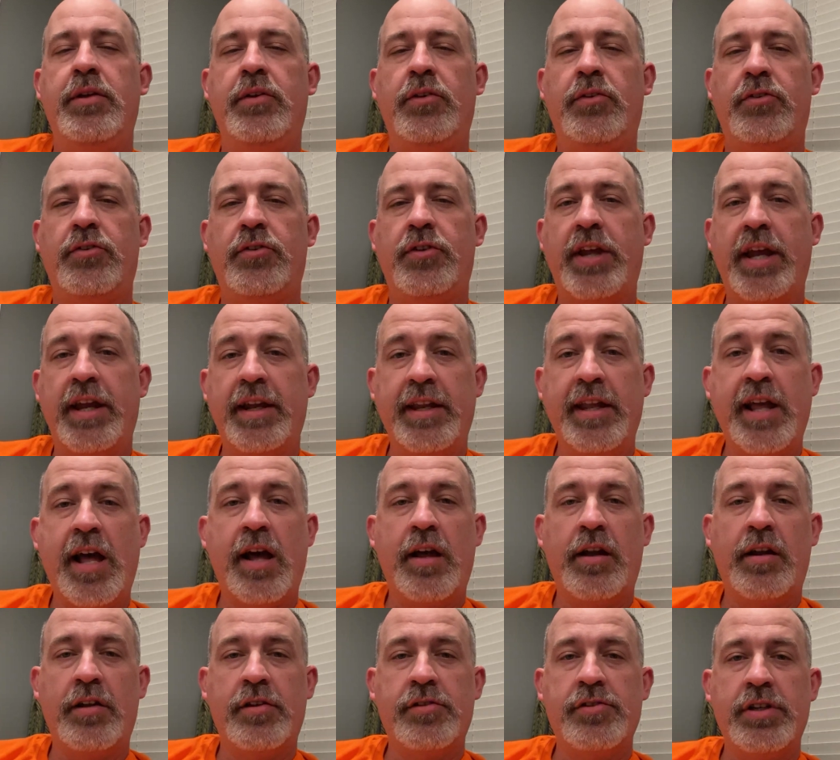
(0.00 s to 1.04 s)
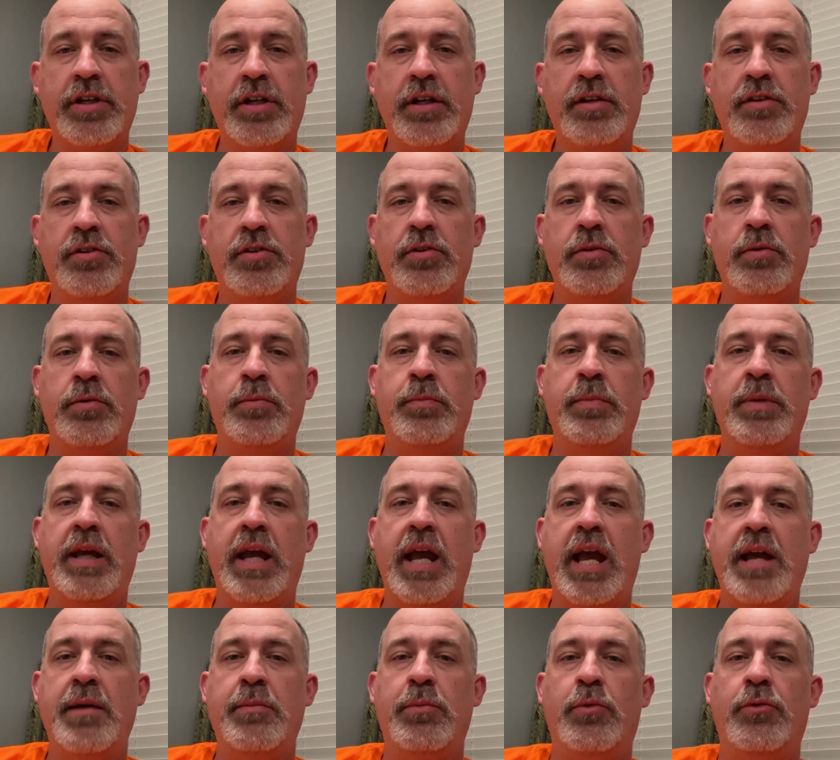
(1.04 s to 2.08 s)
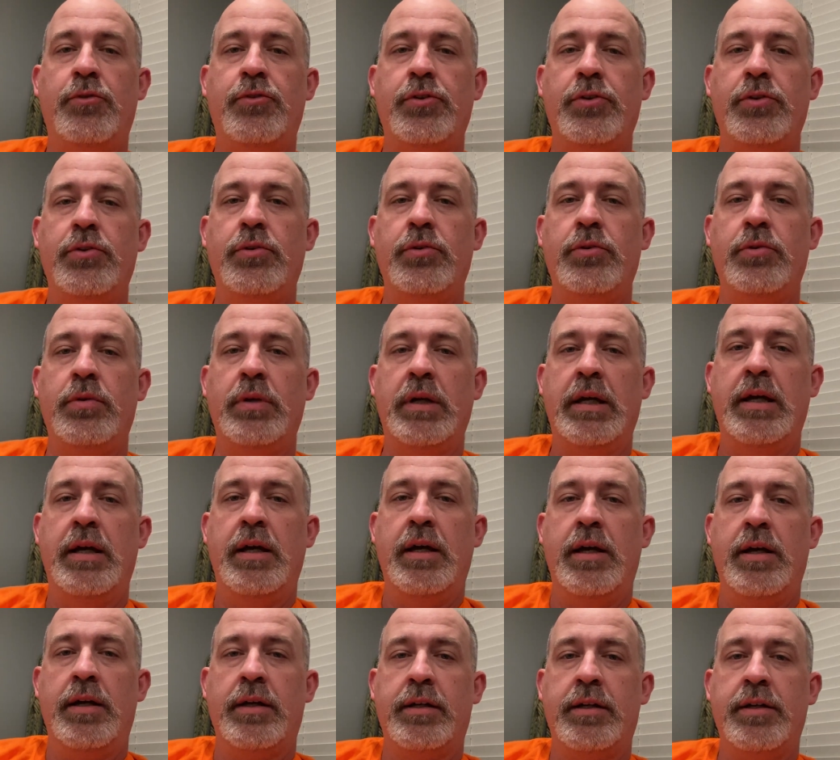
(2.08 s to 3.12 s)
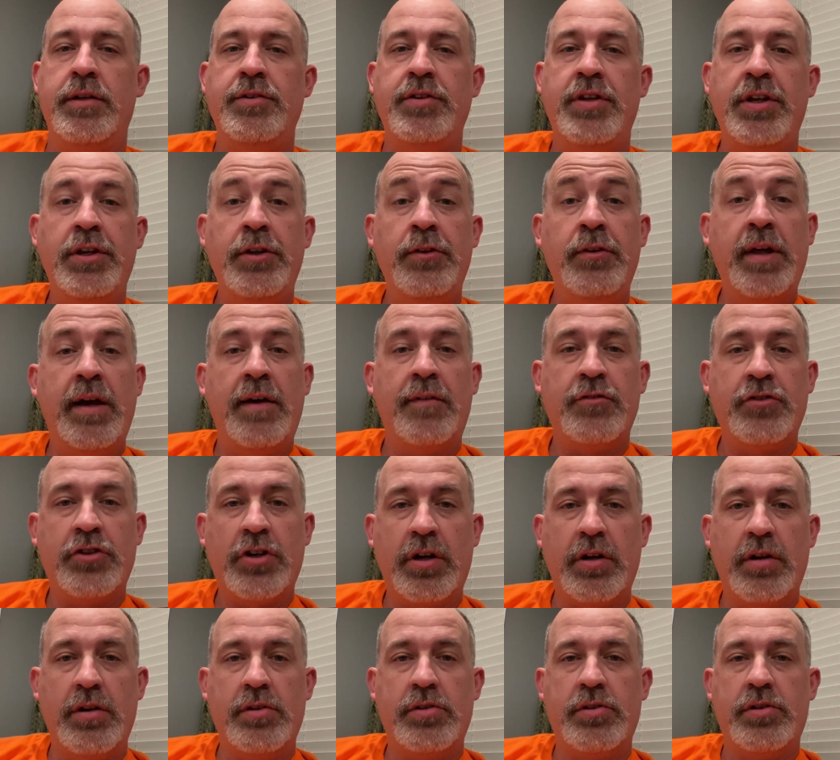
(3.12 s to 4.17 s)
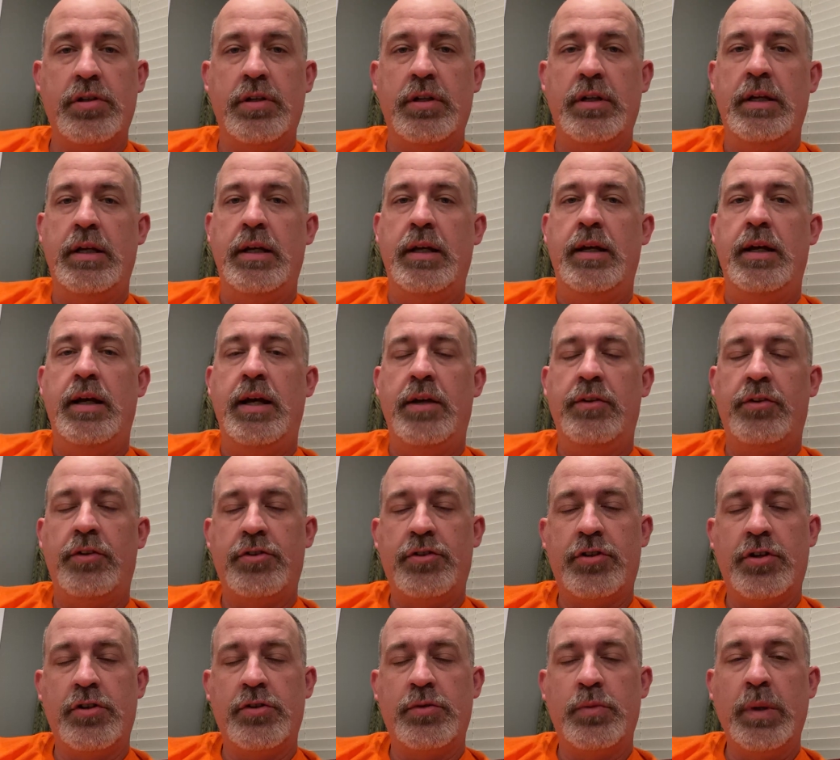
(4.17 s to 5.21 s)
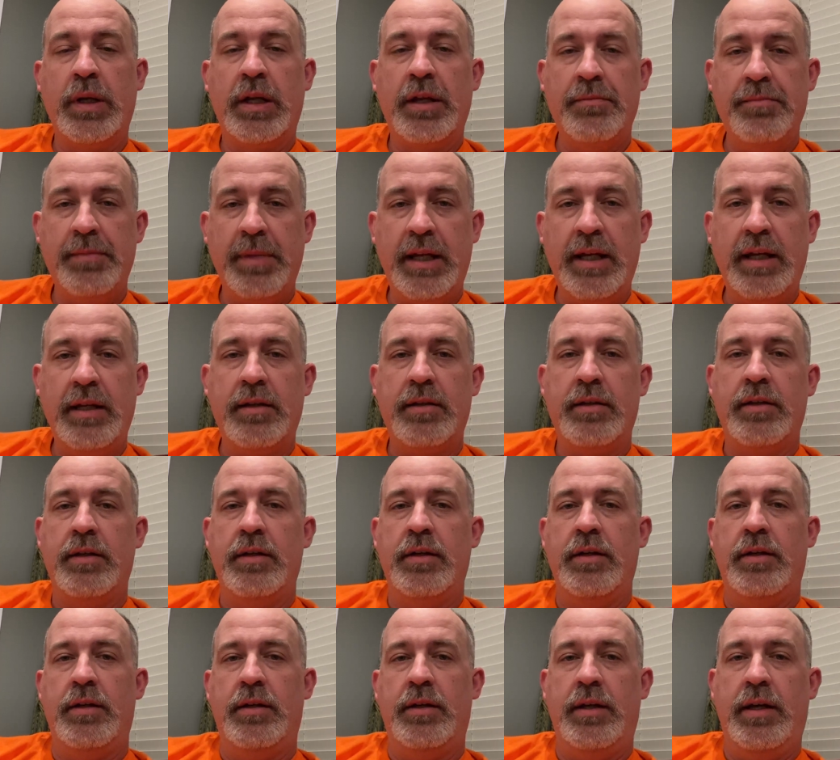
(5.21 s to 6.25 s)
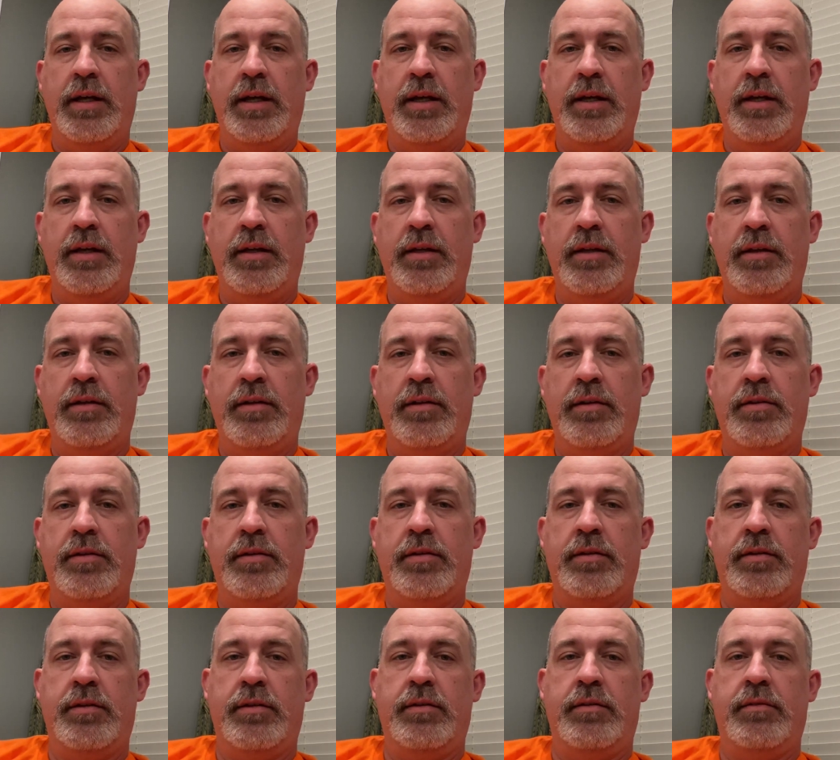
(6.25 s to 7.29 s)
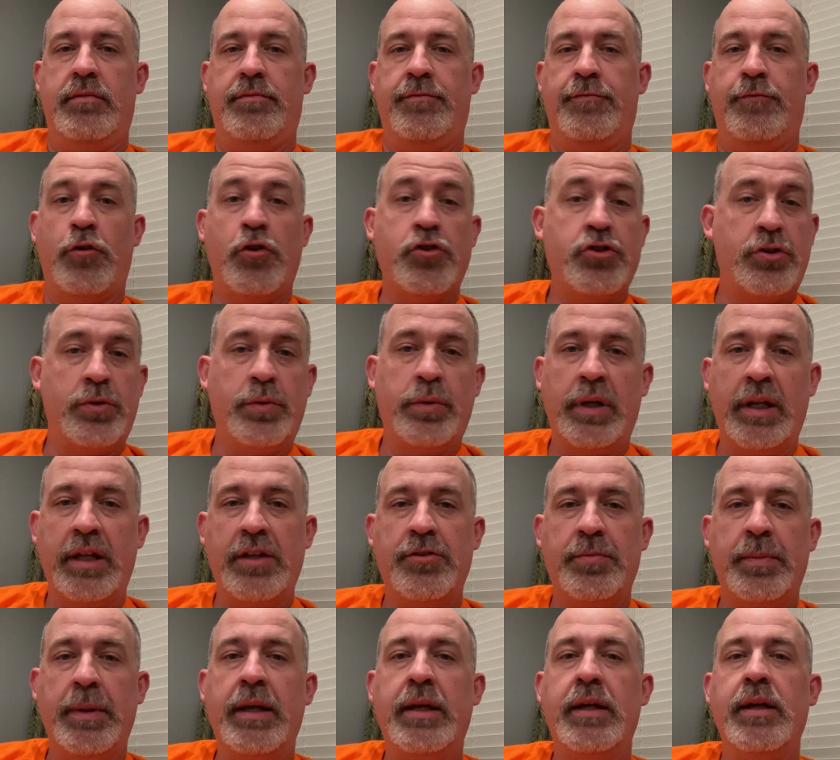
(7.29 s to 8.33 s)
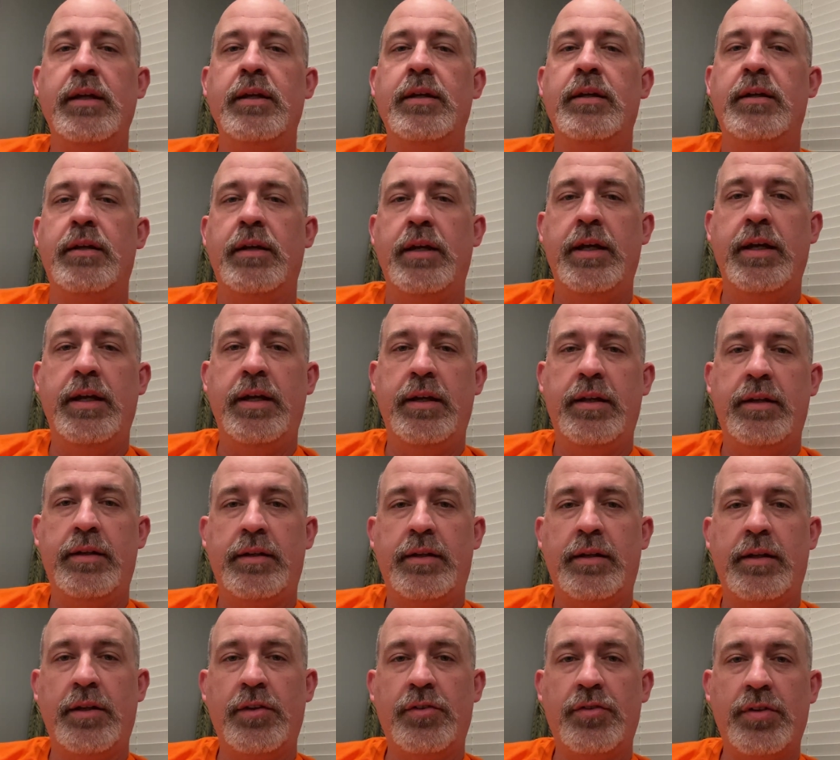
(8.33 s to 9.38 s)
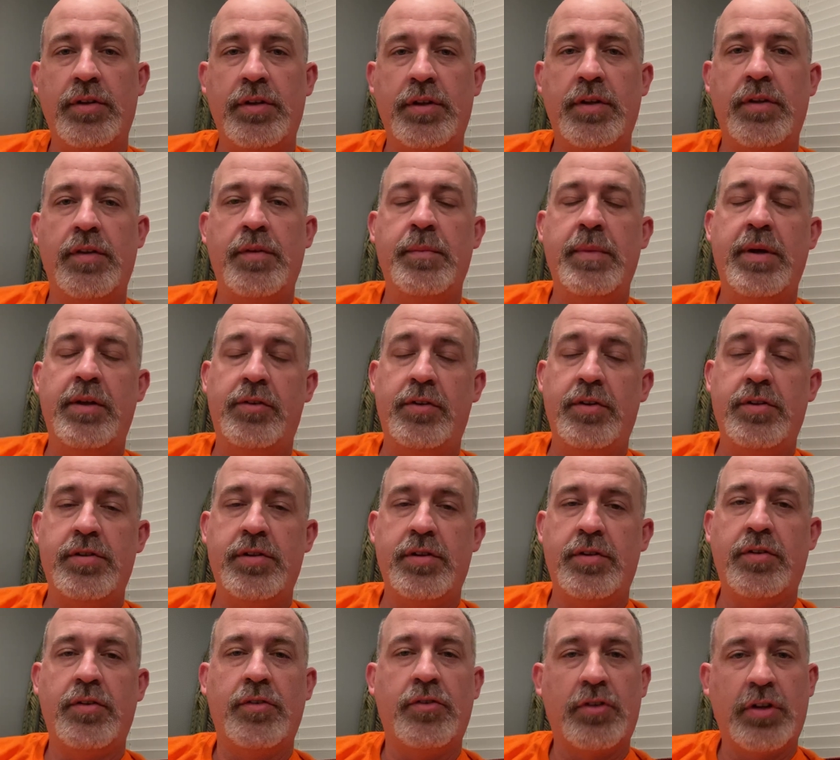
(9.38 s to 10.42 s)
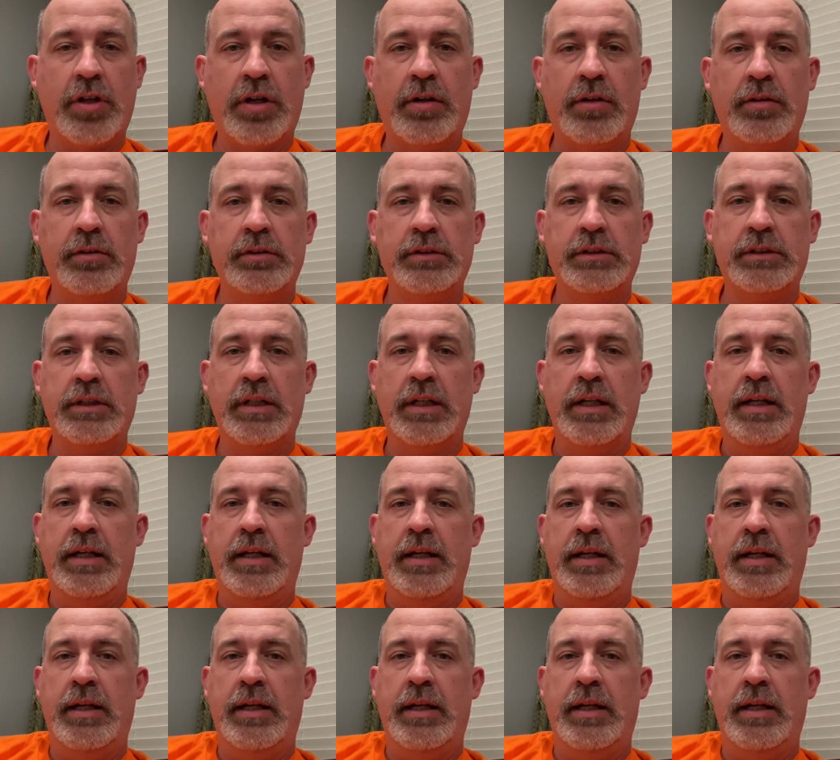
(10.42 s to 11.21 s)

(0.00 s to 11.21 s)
is technology to be able to continue to have church. As a church, we can meet and virtually speaking and listen to the messages and songs